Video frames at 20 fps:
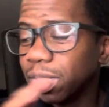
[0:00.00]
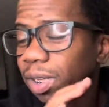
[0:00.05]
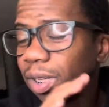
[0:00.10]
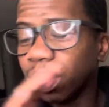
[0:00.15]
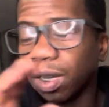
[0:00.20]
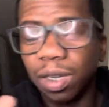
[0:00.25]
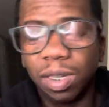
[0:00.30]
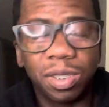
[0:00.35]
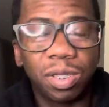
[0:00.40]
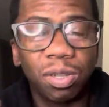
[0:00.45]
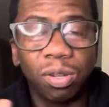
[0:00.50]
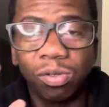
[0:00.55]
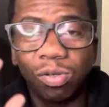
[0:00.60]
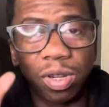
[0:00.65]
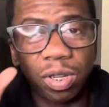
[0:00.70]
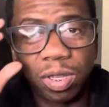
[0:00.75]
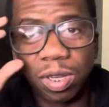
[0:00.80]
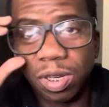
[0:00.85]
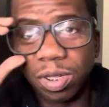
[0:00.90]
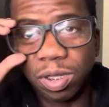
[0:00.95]
Don't
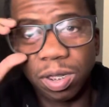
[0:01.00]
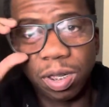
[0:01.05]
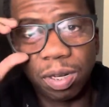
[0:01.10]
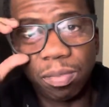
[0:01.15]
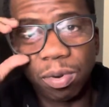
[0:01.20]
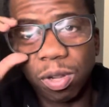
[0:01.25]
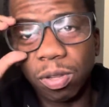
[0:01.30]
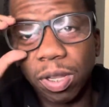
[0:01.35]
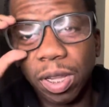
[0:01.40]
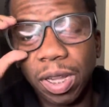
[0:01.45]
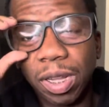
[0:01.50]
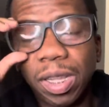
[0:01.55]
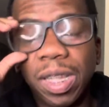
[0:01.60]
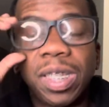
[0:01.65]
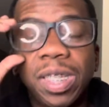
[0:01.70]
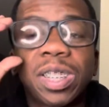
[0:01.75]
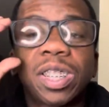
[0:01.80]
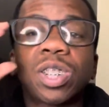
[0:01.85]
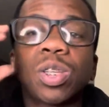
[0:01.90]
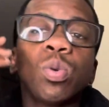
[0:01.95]
drink that shit, bro. Like,
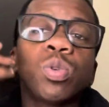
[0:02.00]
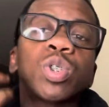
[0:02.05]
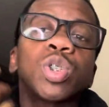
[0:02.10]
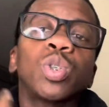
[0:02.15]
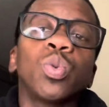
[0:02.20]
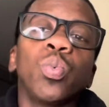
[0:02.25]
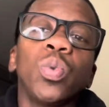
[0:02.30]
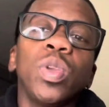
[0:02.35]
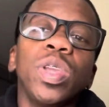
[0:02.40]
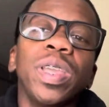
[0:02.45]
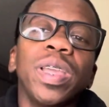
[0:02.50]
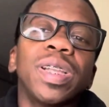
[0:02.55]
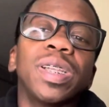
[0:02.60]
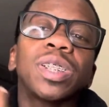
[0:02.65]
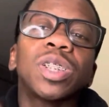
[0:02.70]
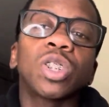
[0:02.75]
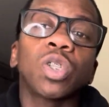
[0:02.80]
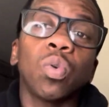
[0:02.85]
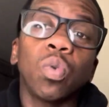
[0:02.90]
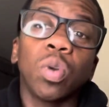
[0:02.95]
it's so sweet and
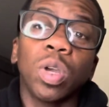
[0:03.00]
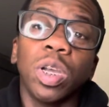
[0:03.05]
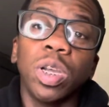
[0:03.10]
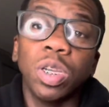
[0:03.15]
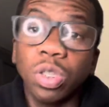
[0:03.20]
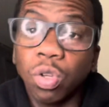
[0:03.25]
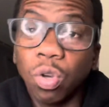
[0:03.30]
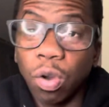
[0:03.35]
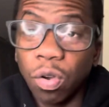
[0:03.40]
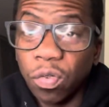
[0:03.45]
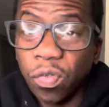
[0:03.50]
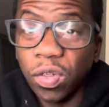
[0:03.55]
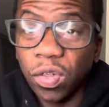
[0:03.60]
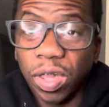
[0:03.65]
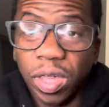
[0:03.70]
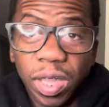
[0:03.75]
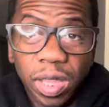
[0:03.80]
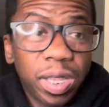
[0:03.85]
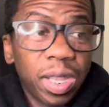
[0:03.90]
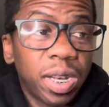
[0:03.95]
it's so good, you're gonna
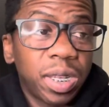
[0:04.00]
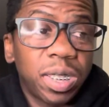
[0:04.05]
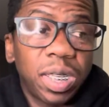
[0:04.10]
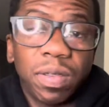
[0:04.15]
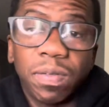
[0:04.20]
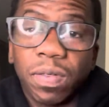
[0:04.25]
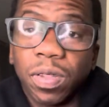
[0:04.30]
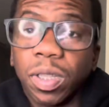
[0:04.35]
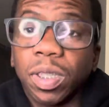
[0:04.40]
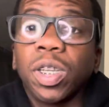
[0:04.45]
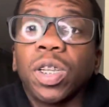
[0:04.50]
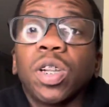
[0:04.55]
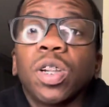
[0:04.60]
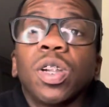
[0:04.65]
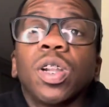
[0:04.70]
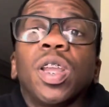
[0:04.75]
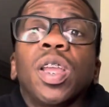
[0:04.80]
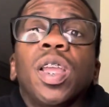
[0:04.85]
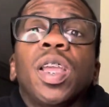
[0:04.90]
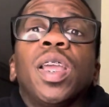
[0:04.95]
forget that it's even
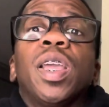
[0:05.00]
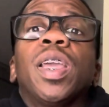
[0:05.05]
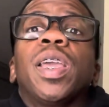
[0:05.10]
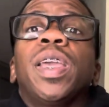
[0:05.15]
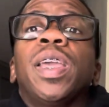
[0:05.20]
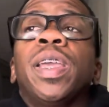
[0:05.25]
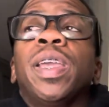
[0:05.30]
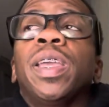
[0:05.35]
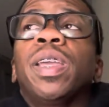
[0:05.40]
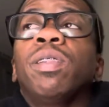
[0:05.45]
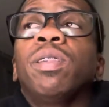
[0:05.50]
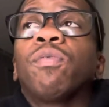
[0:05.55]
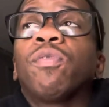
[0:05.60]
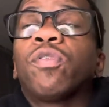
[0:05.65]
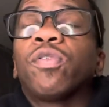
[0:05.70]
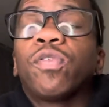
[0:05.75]
liquor, and